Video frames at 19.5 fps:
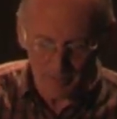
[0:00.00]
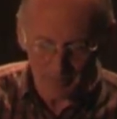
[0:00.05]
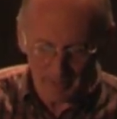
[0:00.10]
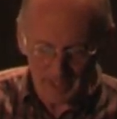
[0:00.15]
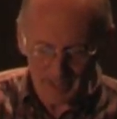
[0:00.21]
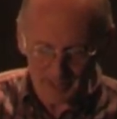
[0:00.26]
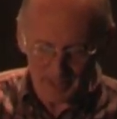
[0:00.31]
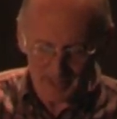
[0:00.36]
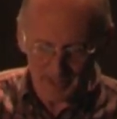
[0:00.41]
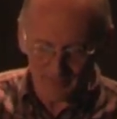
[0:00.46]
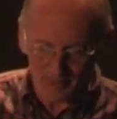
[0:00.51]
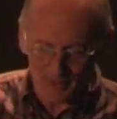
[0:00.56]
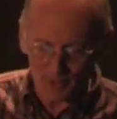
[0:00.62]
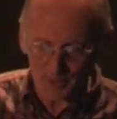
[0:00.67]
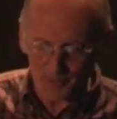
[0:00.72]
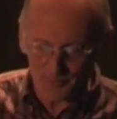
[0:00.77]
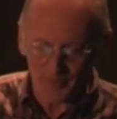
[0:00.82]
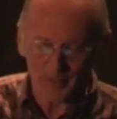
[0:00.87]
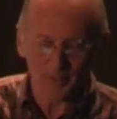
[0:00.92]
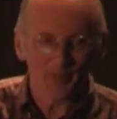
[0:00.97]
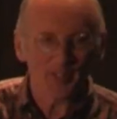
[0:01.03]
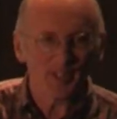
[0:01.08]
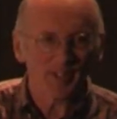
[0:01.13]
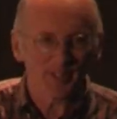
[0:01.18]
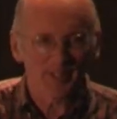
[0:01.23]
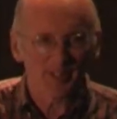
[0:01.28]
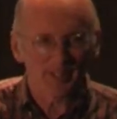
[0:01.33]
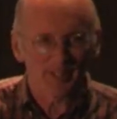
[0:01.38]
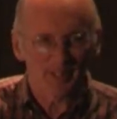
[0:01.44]
the basic philosophy of
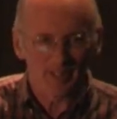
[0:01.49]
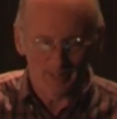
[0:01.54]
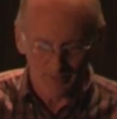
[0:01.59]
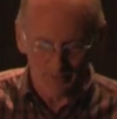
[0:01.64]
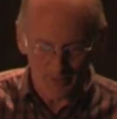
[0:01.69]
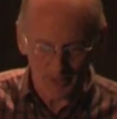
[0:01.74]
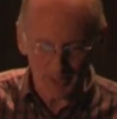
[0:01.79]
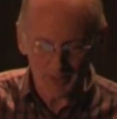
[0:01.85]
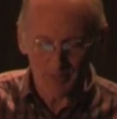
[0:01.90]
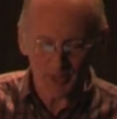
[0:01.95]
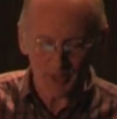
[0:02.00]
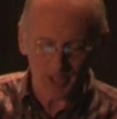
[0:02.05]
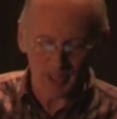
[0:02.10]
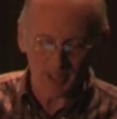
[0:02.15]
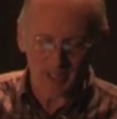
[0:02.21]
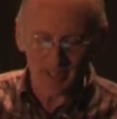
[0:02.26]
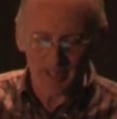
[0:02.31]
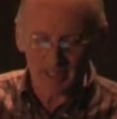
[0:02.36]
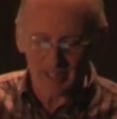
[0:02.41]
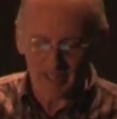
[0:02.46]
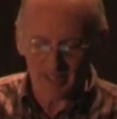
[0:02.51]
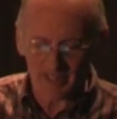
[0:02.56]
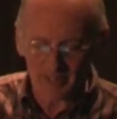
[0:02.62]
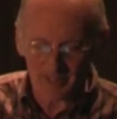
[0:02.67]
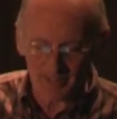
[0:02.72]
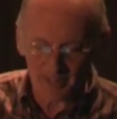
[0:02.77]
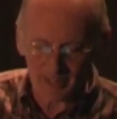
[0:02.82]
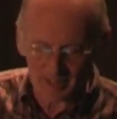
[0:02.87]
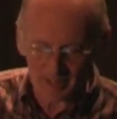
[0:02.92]
this, for this machine
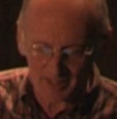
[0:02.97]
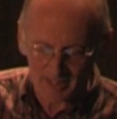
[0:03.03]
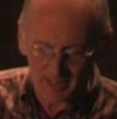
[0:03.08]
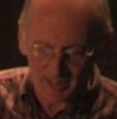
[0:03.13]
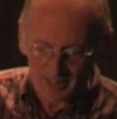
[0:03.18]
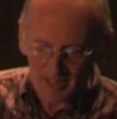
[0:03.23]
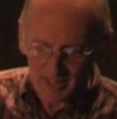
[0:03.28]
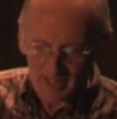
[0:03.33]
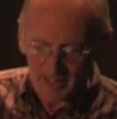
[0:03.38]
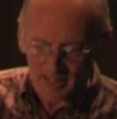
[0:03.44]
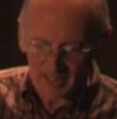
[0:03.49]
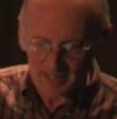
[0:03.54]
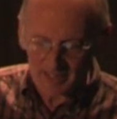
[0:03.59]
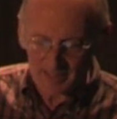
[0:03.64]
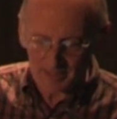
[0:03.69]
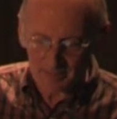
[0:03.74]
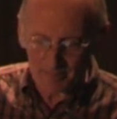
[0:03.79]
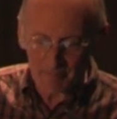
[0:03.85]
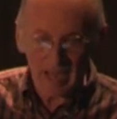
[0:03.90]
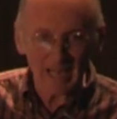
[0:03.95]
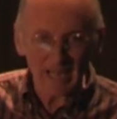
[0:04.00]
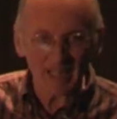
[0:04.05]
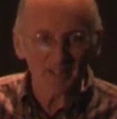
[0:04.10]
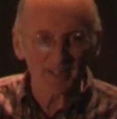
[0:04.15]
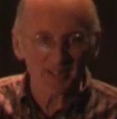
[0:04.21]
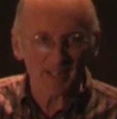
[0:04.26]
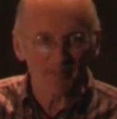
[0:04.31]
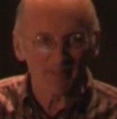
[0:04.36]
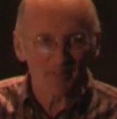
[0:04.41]
is to
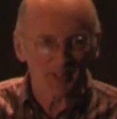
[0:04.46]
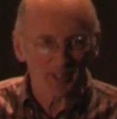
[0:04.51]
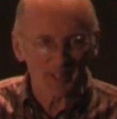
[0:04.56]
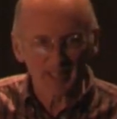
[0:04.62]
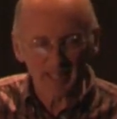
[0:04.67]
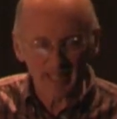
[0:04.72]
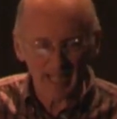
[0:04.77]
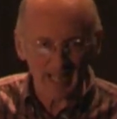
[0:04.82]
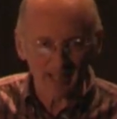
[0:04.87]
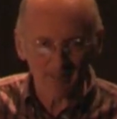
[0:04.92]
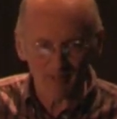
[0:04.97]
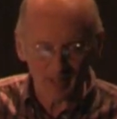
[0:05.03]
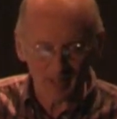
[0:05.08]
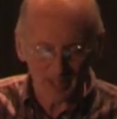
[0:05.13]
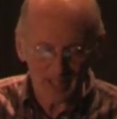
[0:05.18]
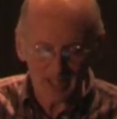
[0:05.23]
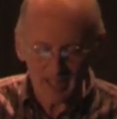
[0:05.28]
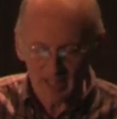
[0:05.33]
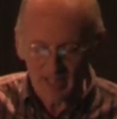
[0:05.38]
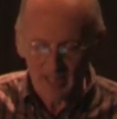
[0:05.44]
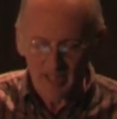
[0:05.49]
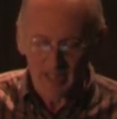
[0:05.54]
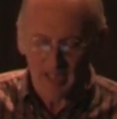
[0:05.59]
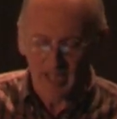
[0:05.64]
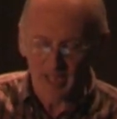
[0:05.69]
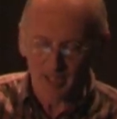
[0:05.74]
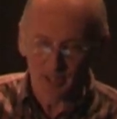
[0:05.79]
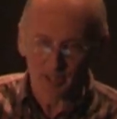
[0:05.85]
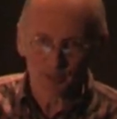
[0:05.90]
balance everything carefully
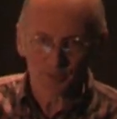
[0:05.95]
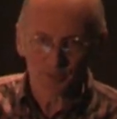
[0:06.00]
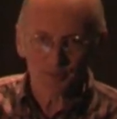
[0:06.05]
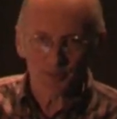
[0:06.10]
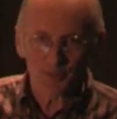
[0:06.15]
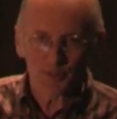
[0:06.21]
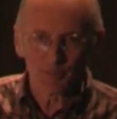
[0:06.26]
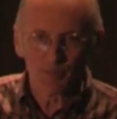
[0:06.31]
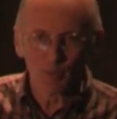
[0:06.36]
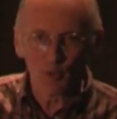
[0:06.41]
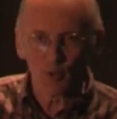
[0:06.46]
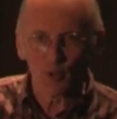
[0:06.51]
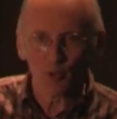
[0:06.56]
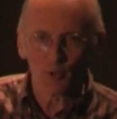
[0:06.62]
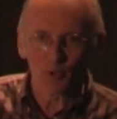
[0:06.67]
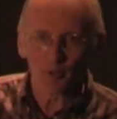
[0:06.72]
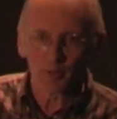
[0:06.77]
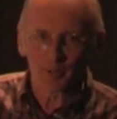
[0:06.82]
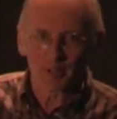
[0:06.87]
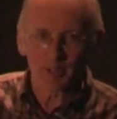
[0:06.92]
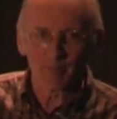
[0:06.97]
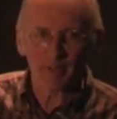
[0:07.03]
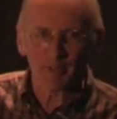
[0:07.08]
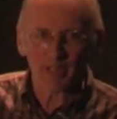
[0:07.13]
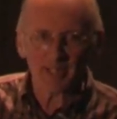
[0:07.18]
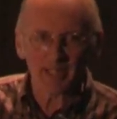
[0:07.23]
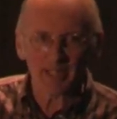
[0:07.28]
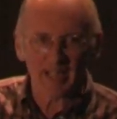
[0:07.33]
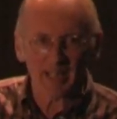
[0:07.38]
and use small
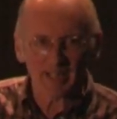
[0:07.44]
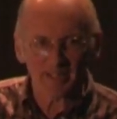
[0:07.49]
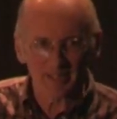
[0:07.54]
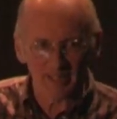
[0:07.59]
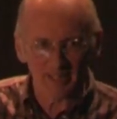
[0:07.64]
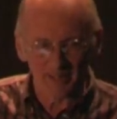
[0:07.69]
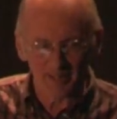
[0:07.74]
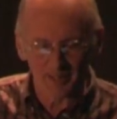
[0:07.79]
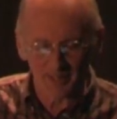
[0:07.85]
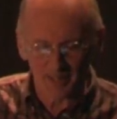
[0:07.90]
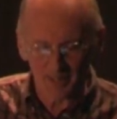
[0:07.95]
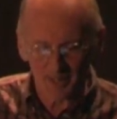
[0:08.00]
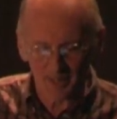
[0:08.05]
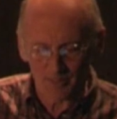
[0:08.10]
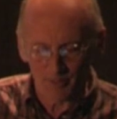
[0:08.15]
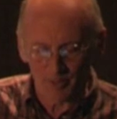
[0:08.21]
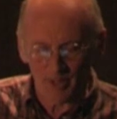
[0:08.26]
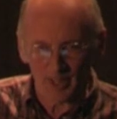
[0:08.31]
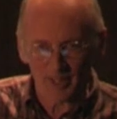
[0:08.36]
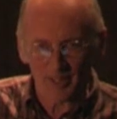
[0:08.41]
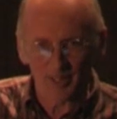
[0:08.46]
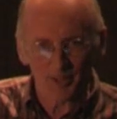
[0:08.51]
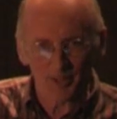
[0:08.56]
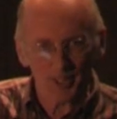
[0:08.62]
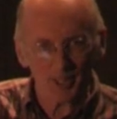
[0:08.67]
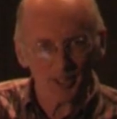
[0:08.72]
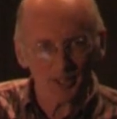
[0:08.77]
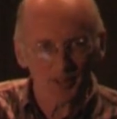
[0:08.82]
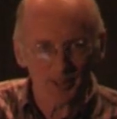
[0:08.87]
compressed air cylinders where I can
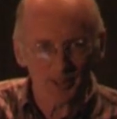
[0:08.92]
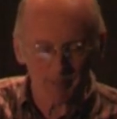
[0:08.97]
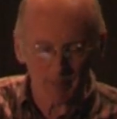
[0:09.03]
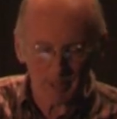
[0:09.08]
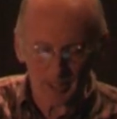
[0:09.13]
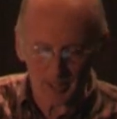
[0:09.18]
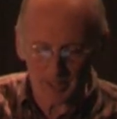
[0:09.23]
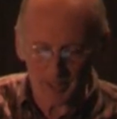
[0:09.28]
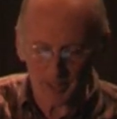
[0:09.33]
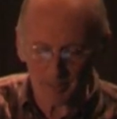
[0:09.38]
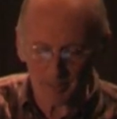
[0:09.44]
adjust the speed and